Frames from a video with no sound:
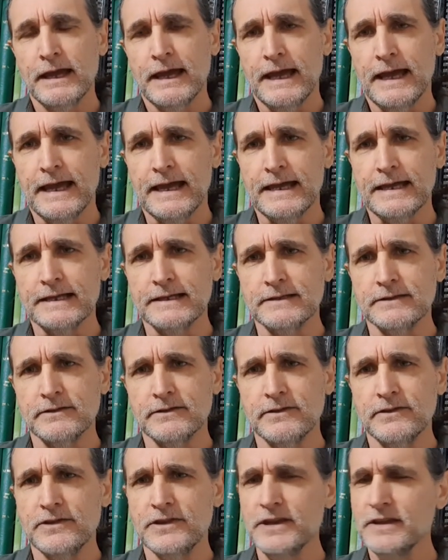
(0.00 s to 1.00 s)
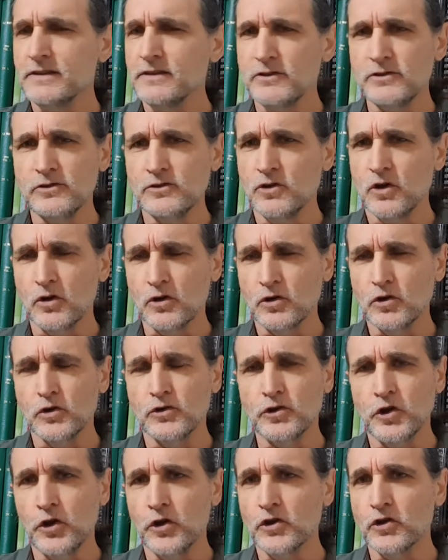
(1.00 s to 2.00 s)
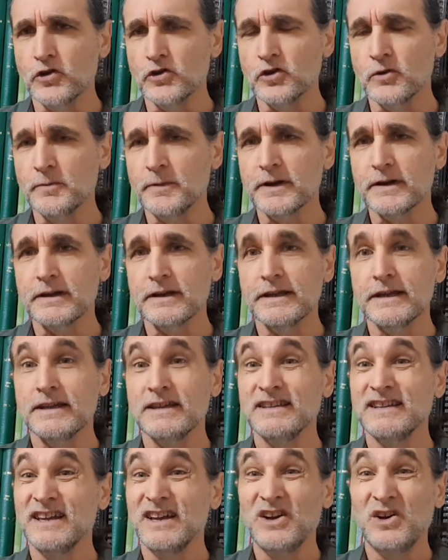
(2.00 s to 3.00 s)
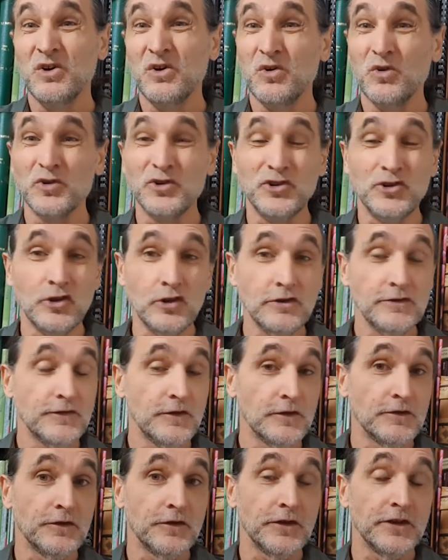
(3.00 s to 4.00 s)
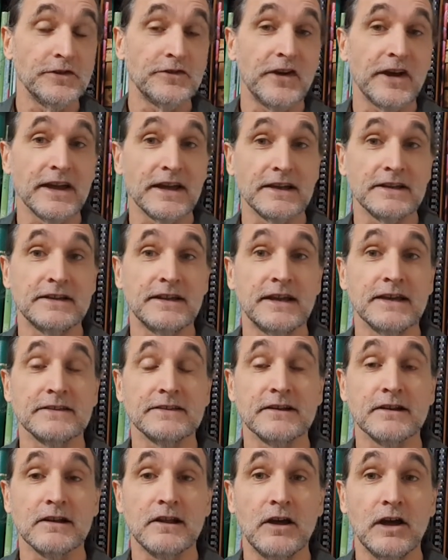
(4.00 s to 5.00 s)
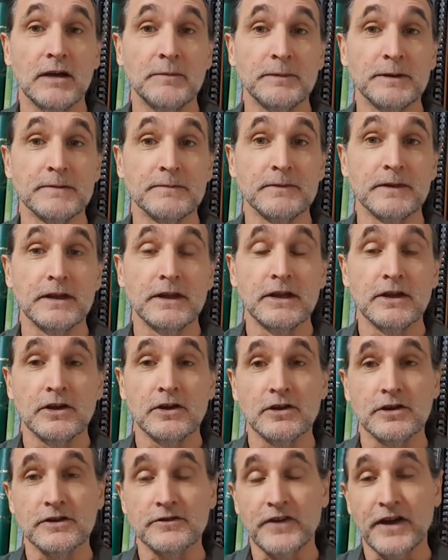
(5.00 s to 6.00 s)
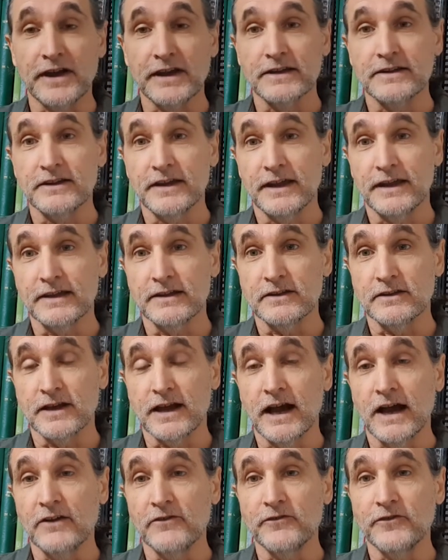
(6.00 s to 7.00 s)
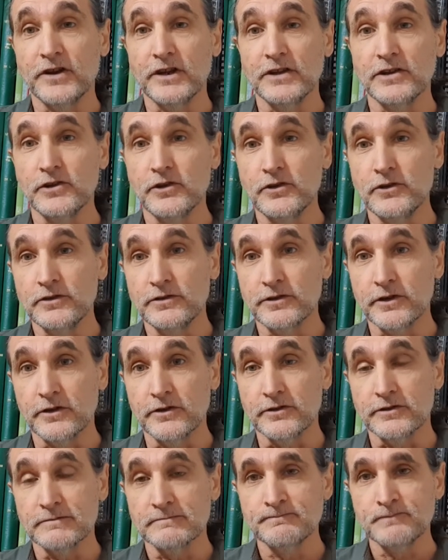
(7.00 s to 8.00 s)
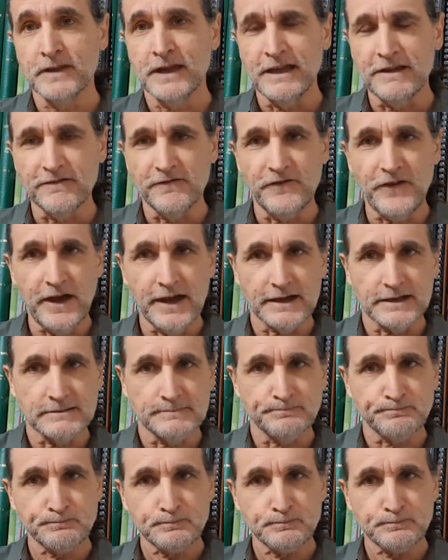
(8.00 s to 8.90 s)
And these are not good ergonomically or useful for the orangutan for climbing, because orangutans can't really use those. In fact,